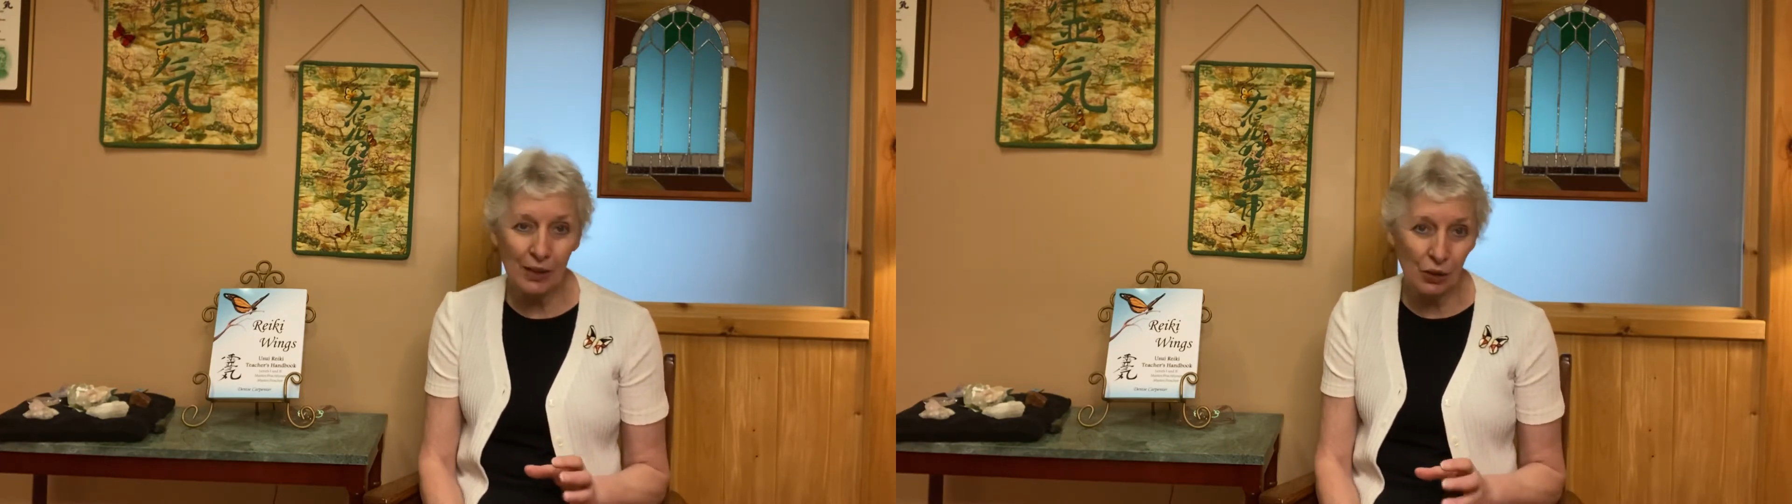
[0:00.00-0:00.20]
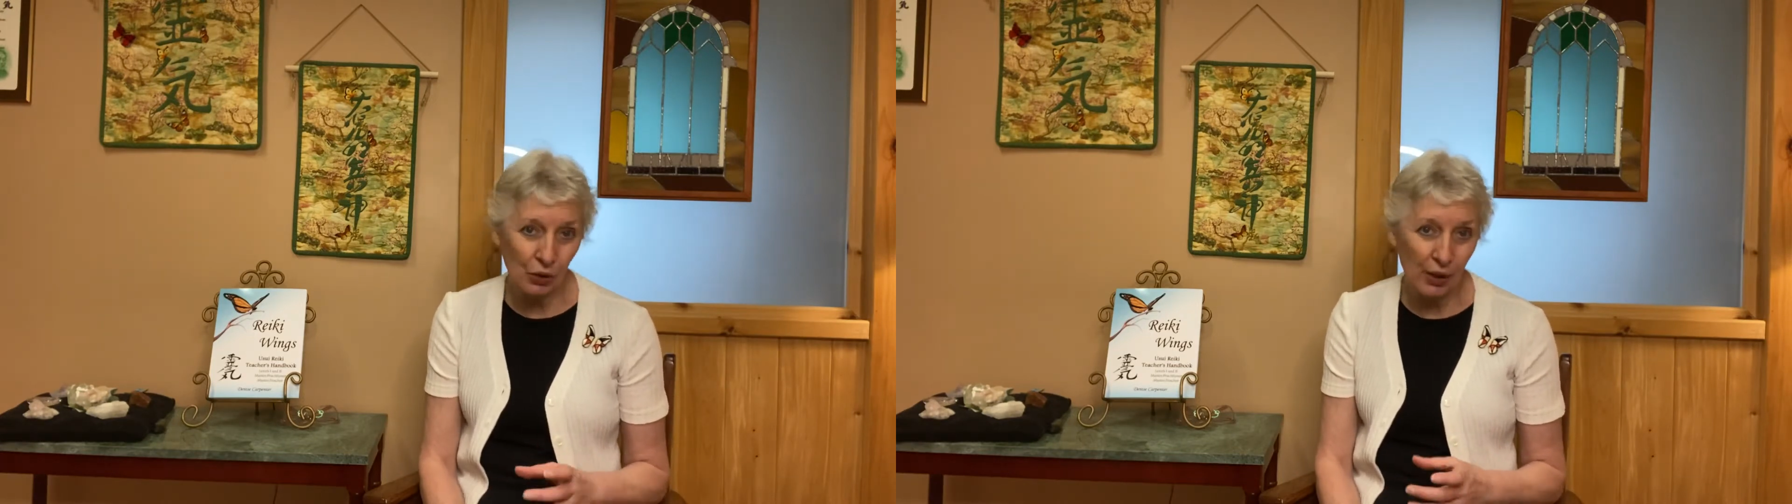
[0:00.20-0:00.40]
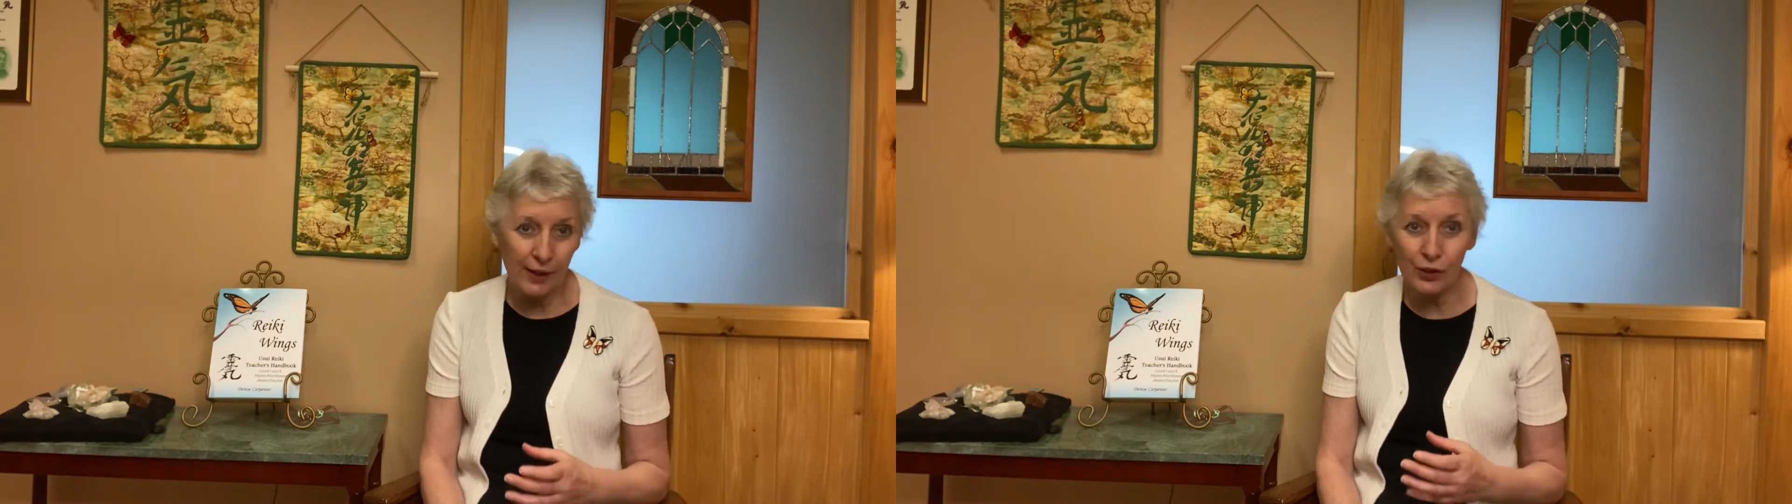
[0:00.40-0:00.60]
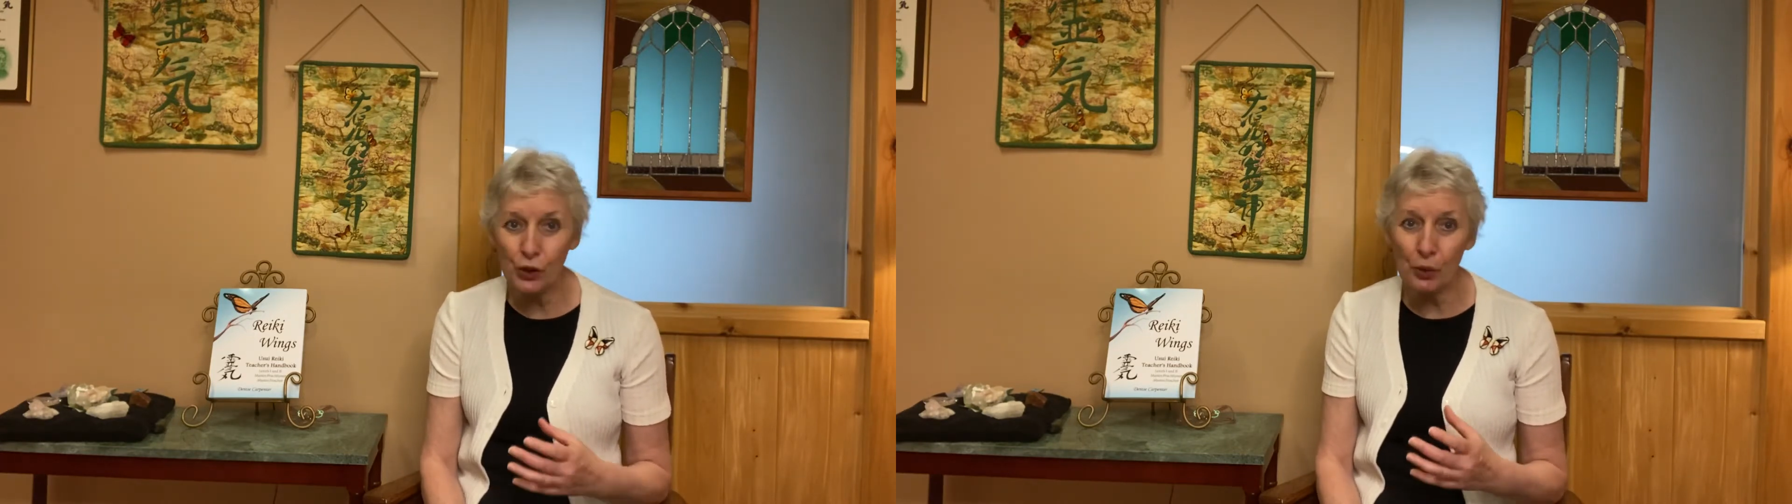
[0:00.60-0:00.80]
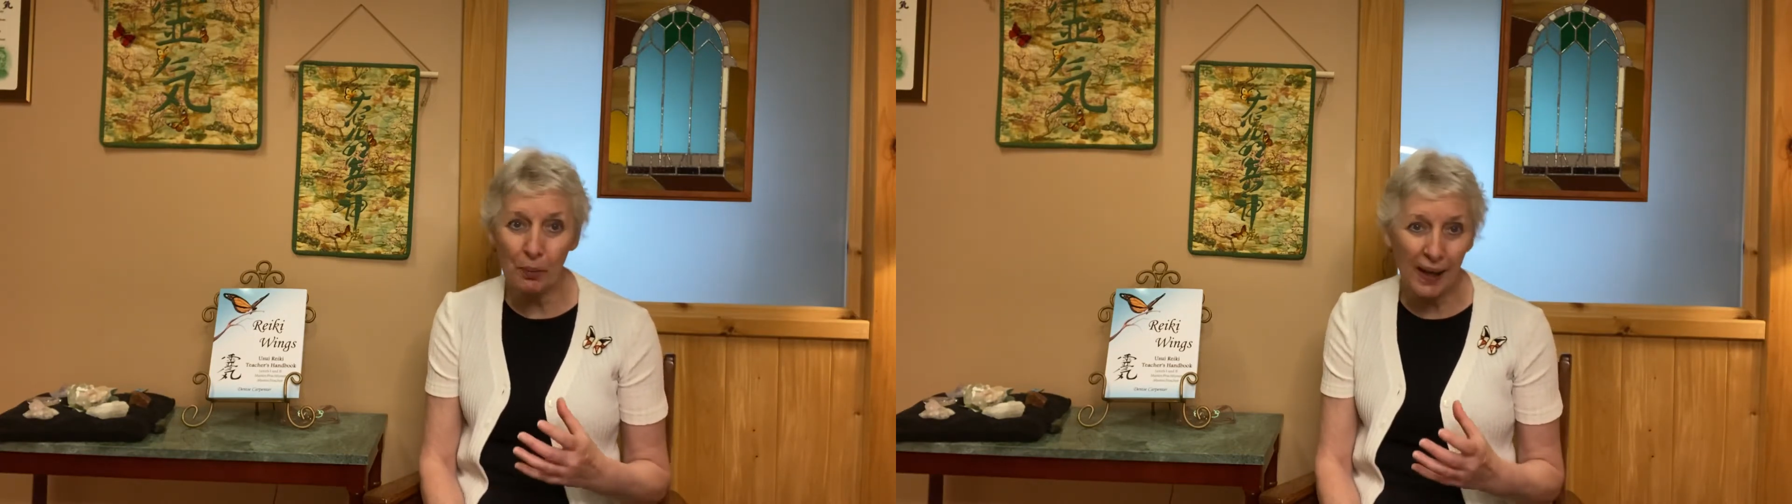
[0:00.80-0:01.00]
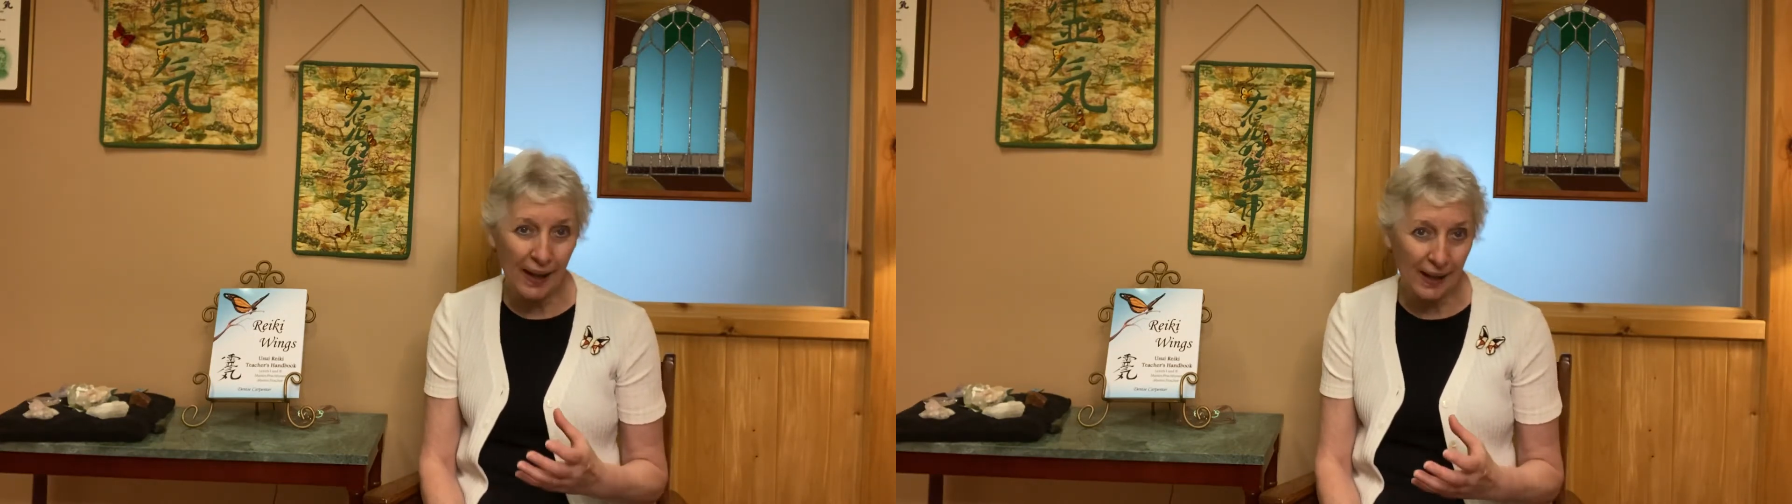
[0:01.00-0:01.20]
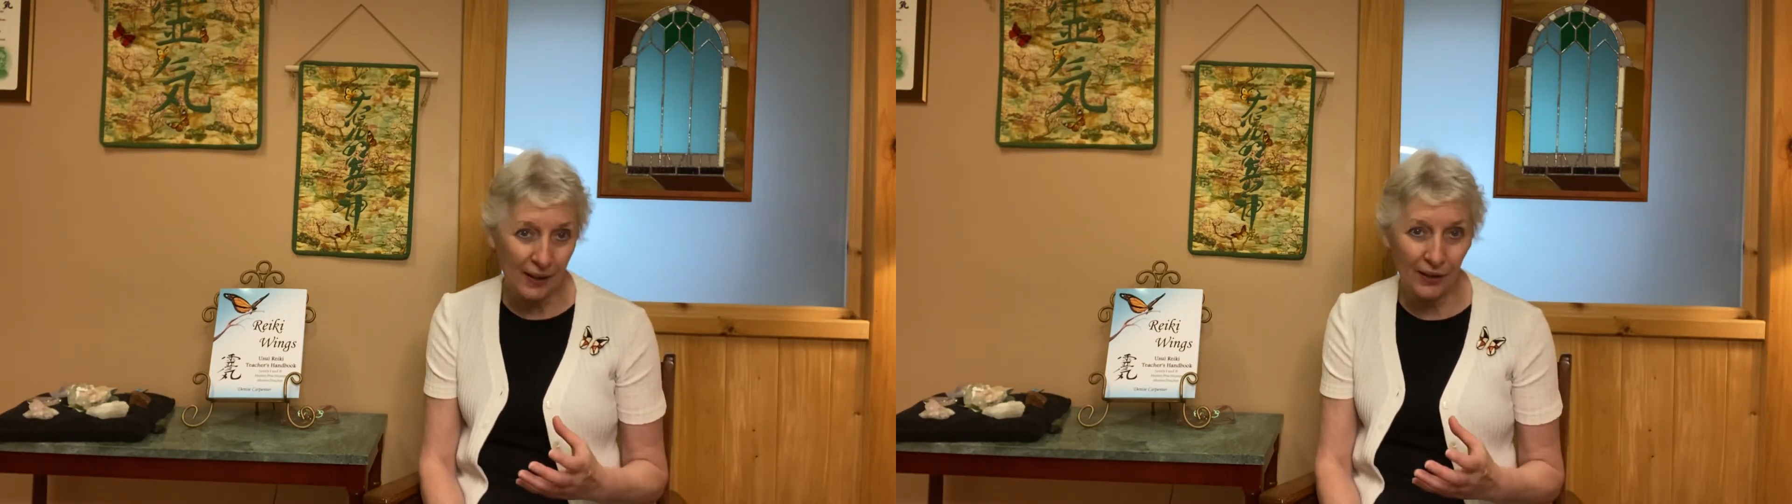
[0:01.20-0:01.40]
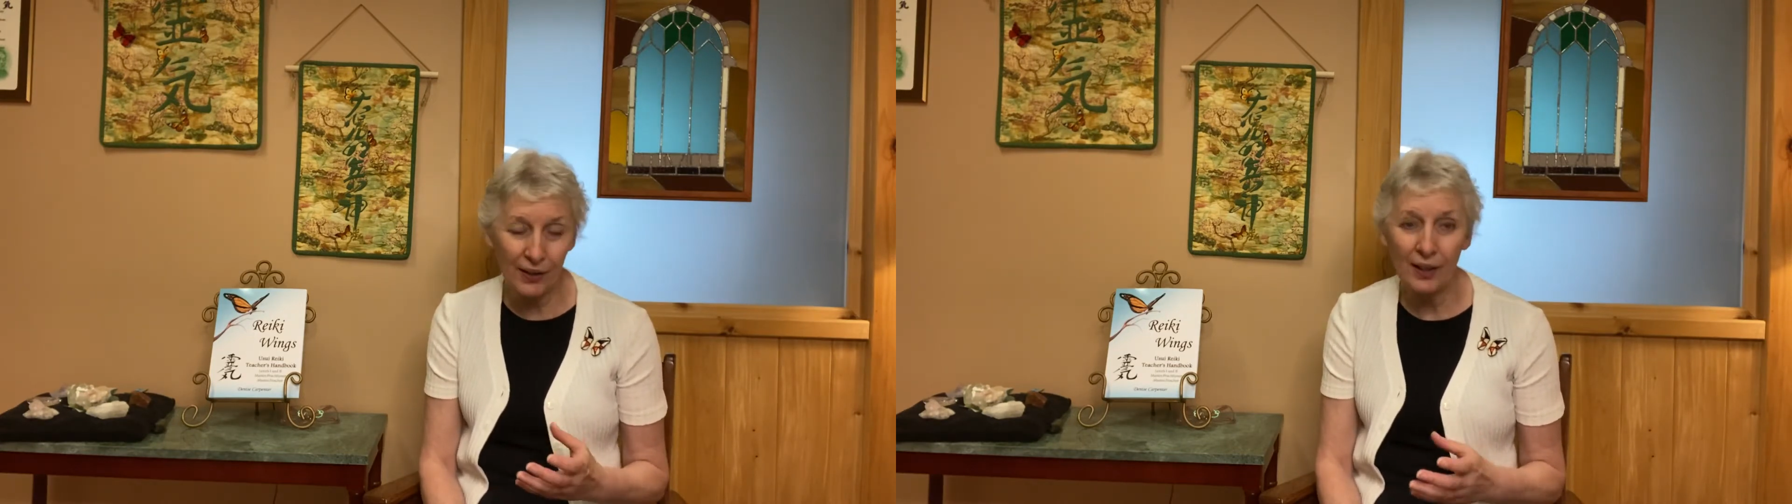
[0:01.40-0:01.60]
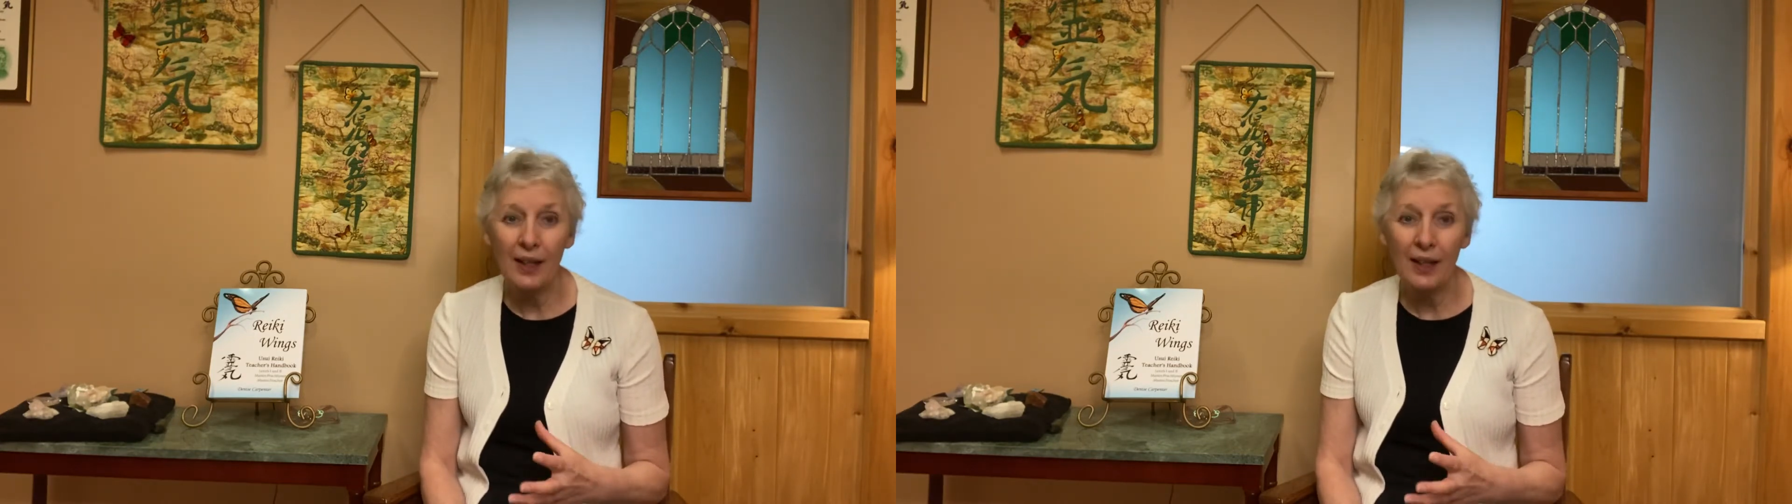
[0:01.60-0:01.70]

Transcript: across your path,